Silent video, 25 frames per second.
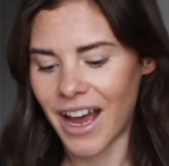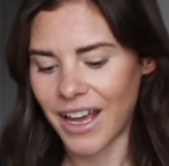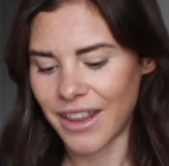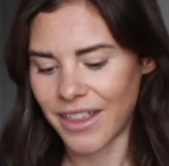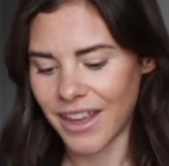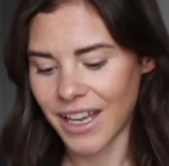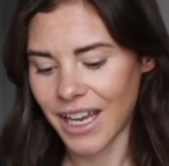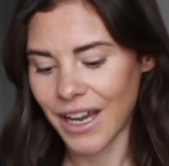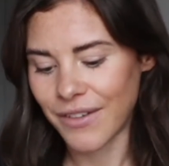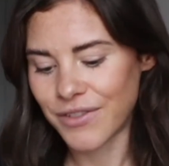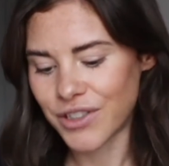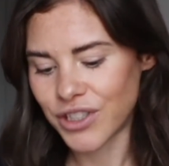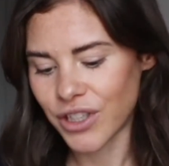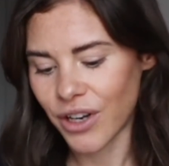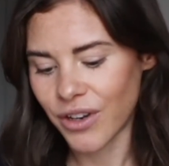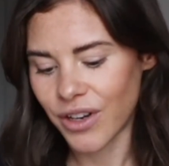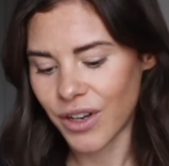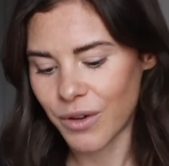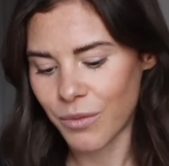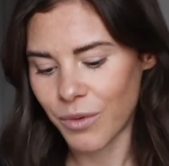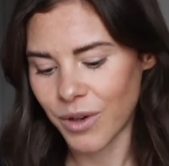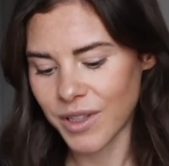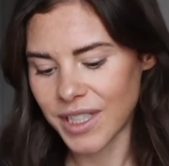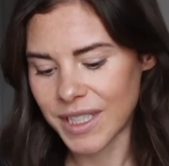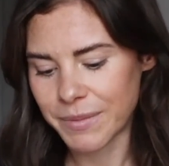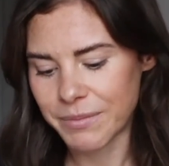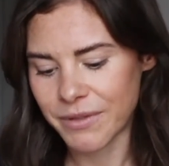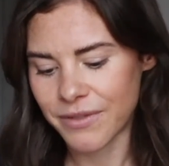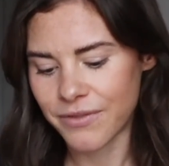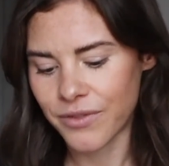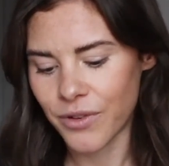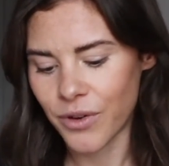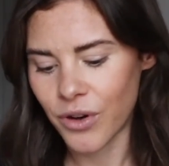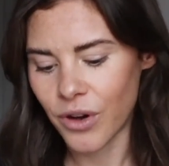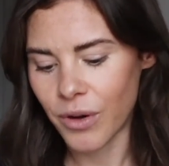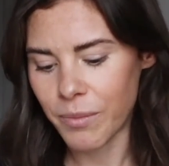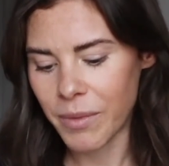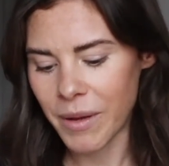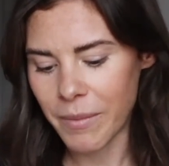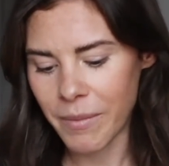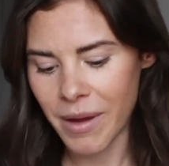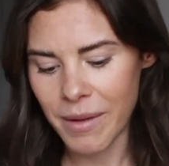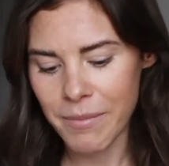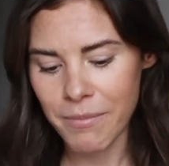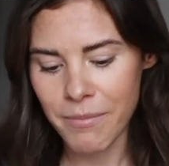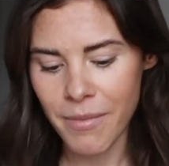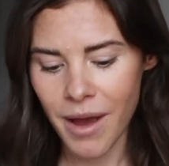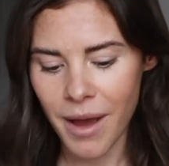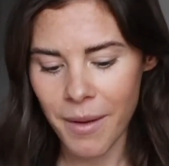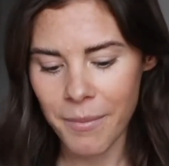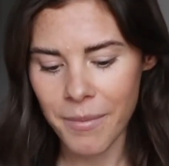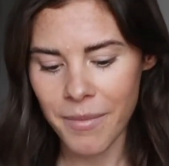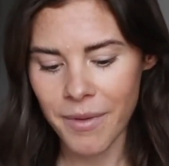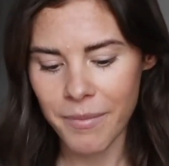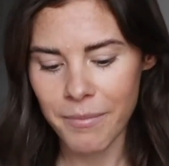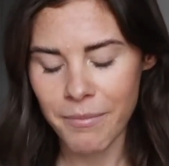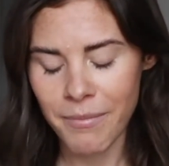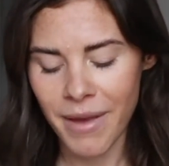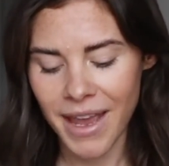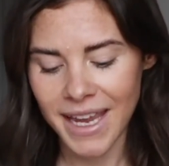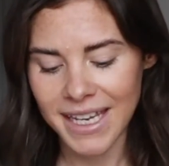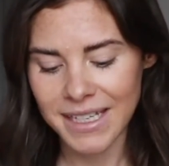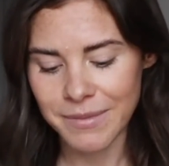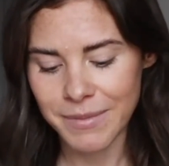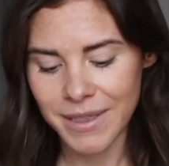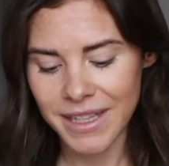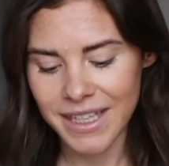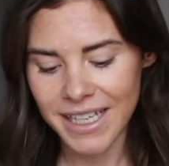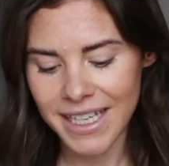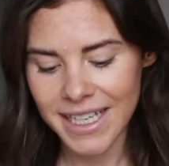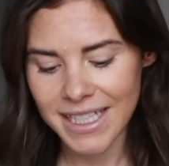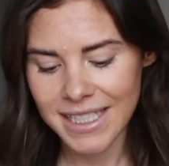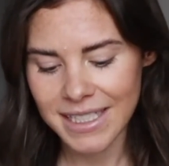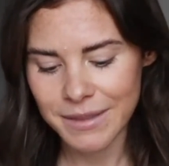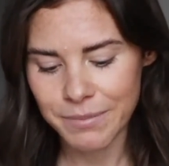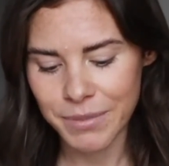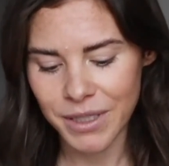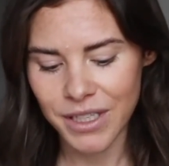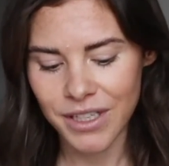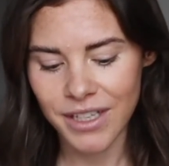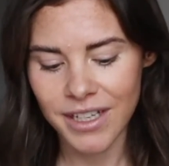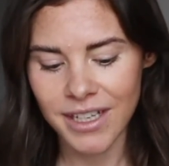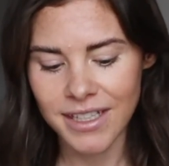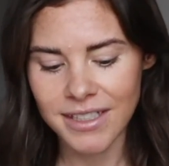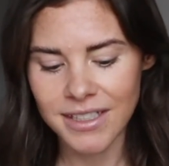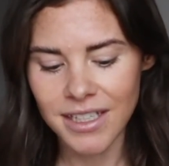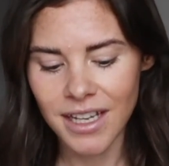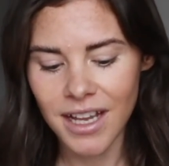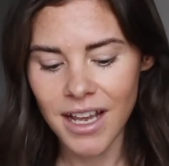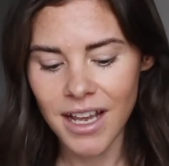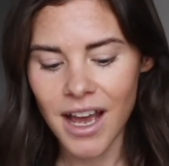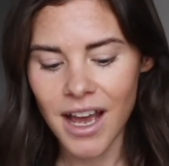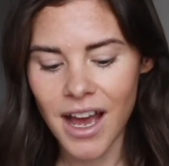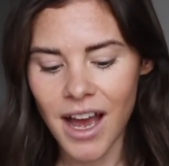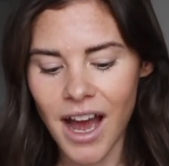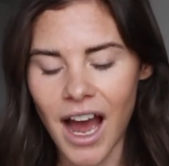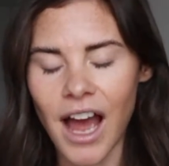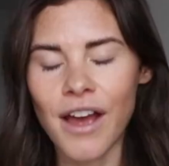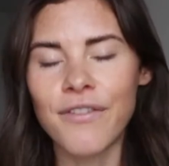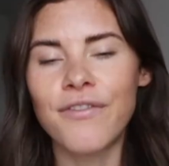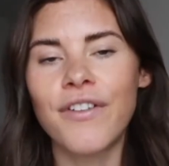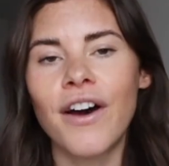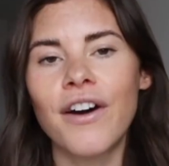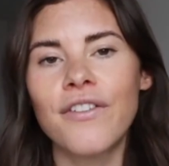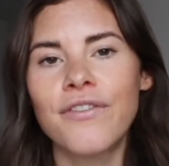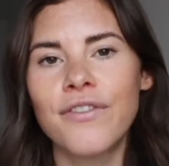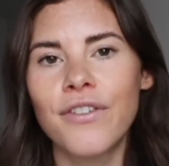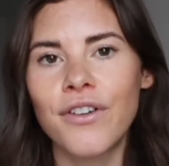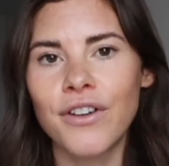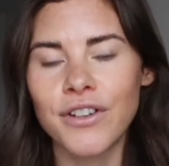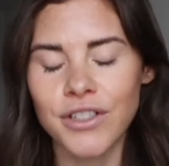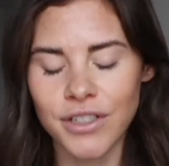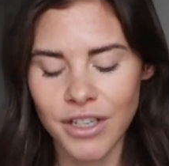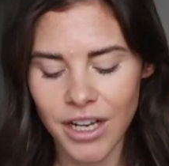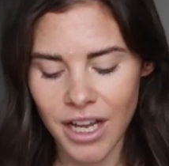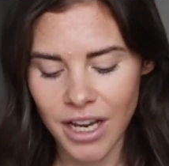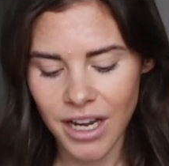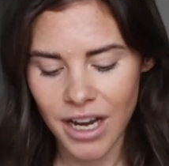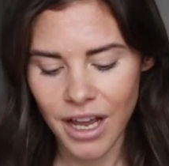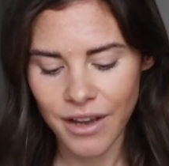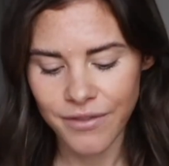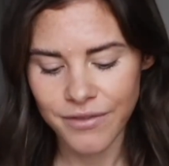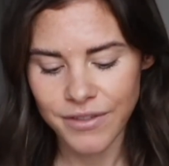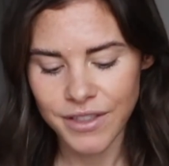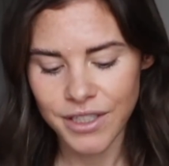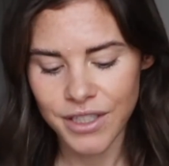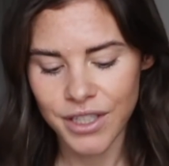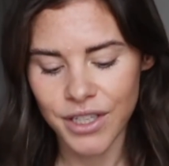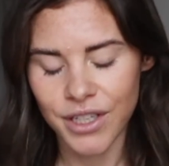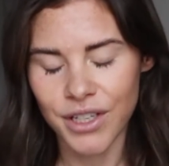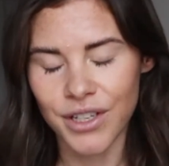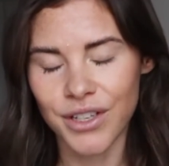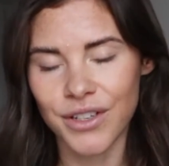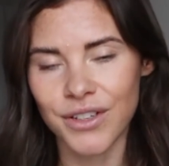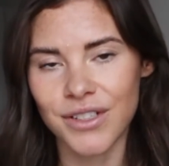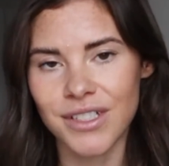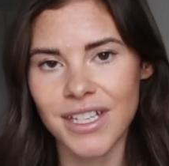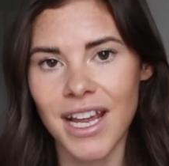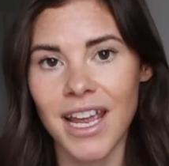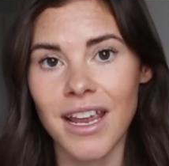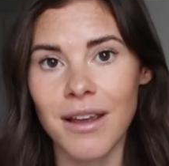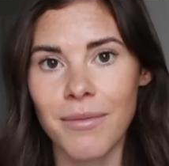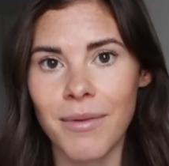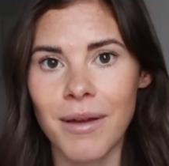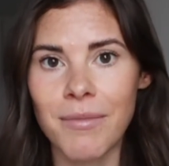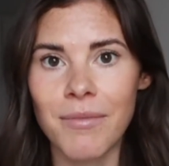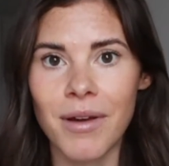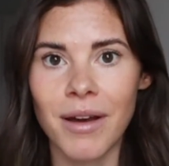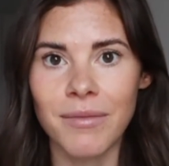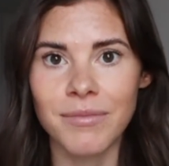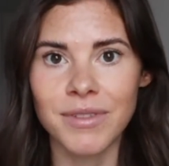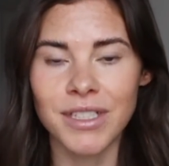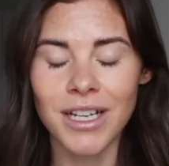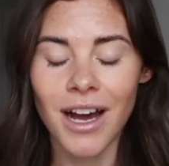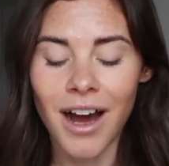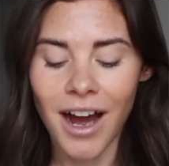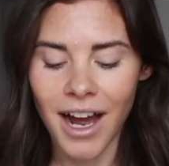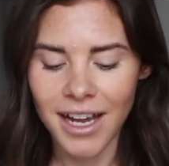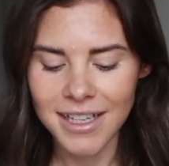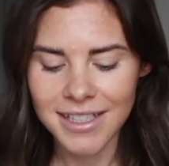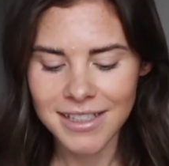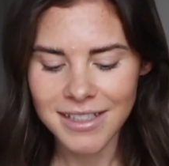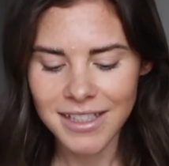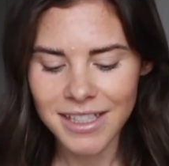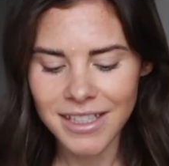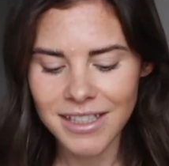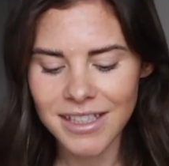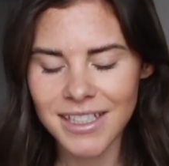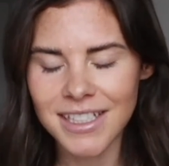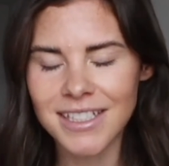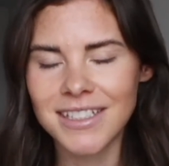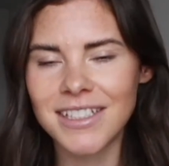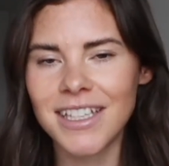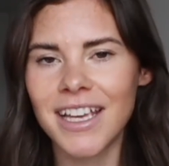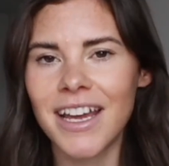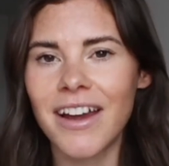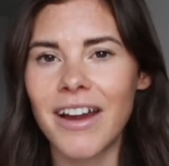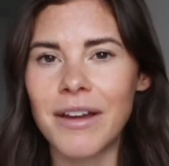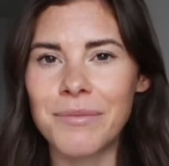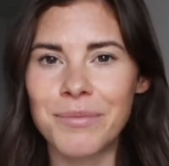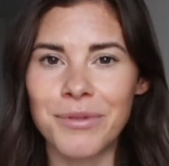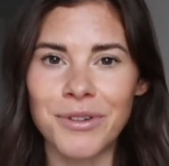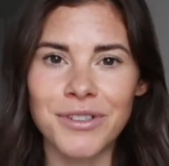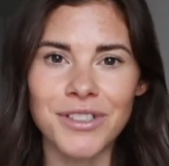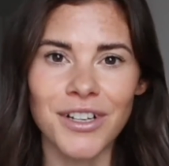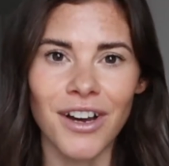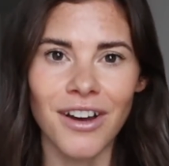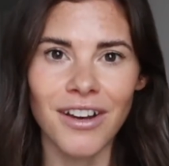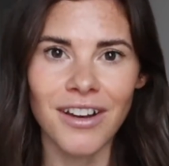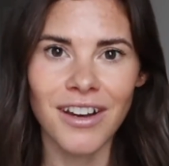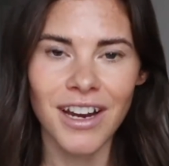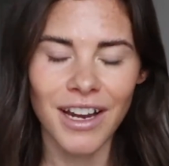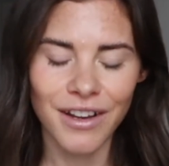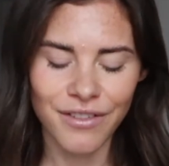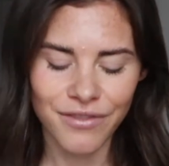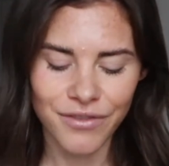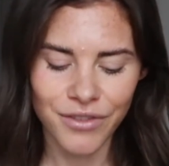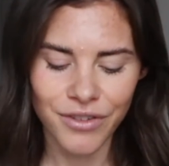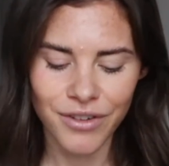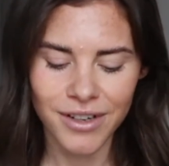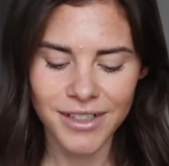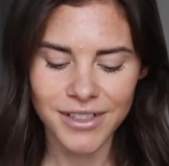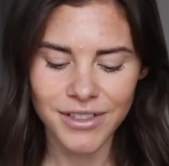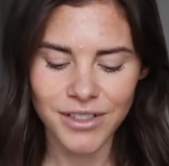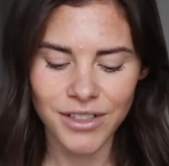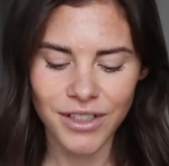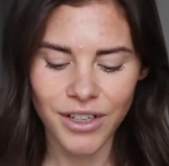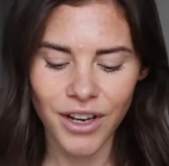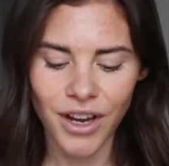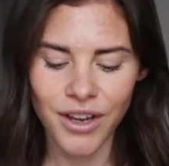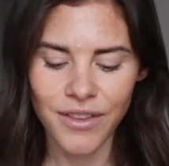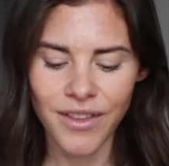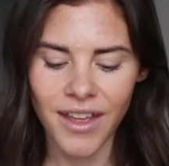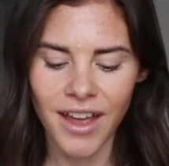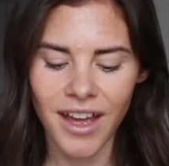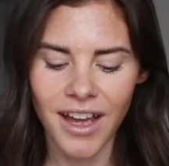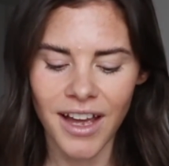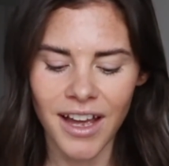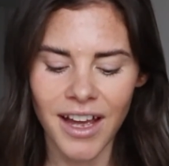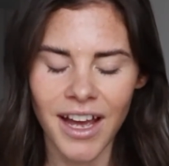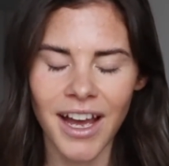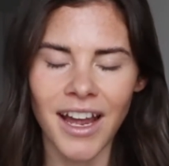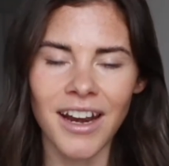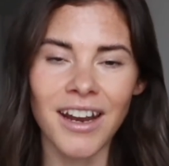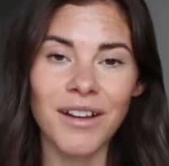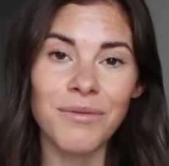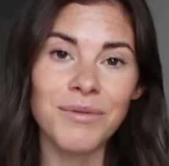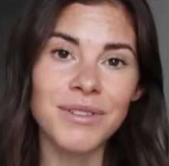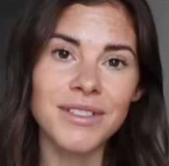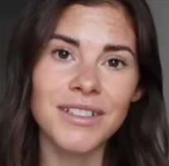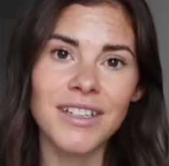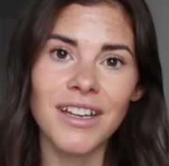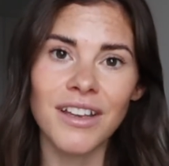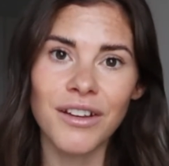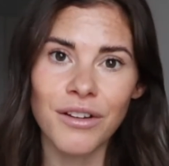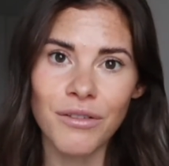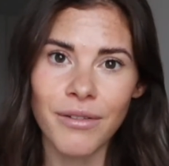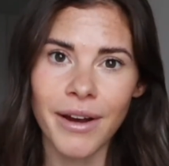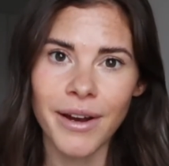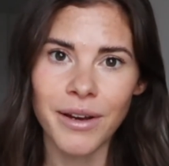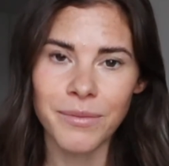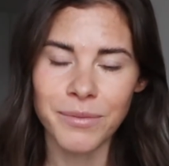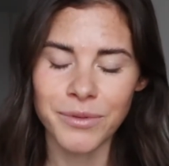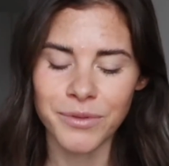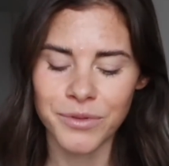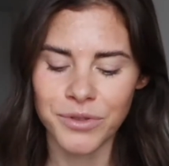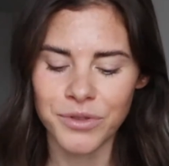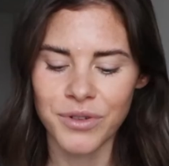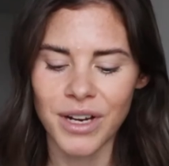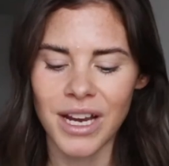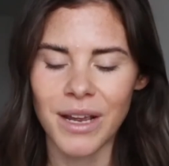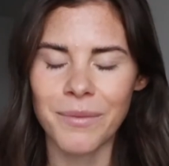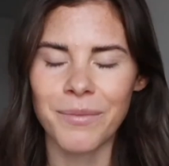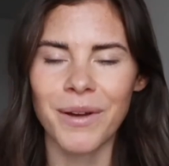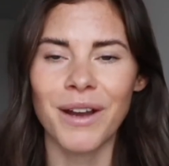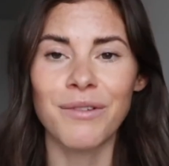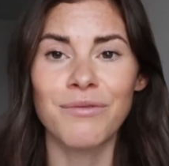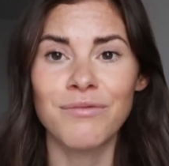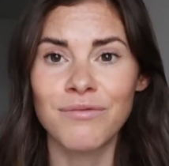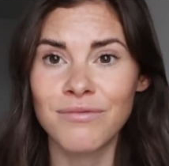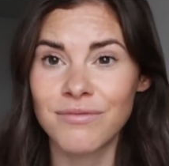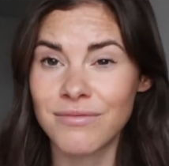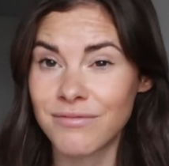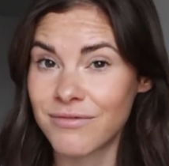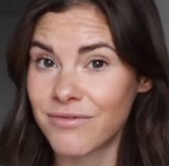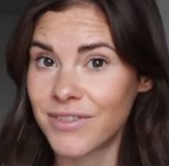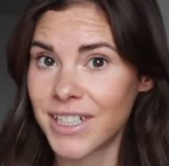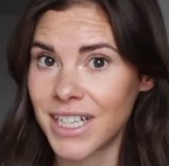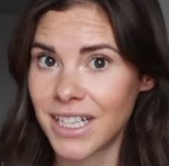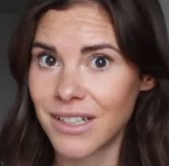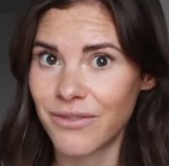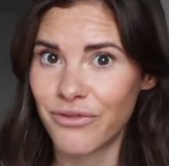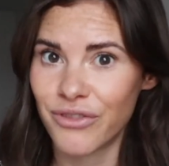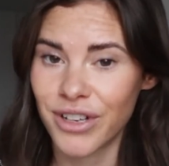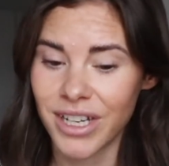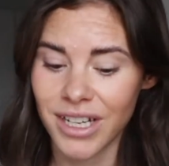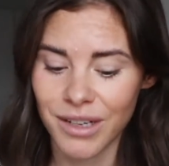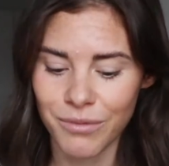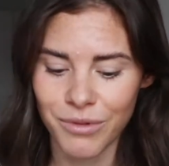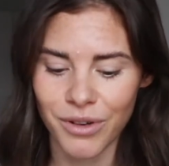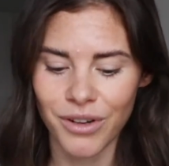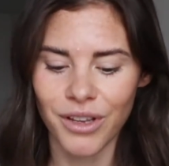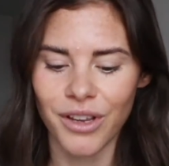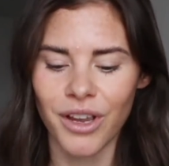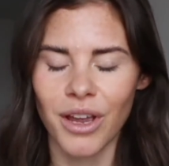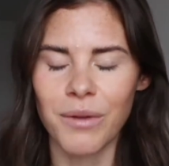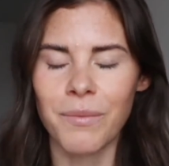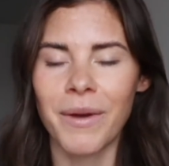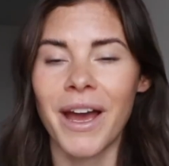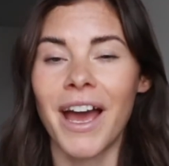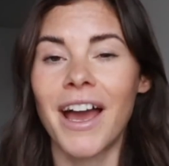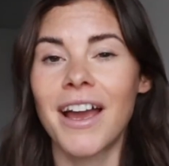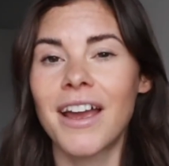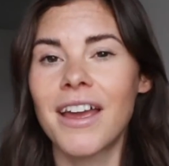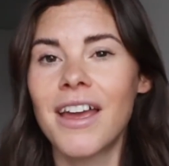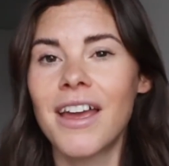I think I've shown it once before, but my mum made me this because I felt fortunate enough to take my mum to Iceland this year. I booked a holiday for us to go there, and it was an incredible trip. I really, really want to go back.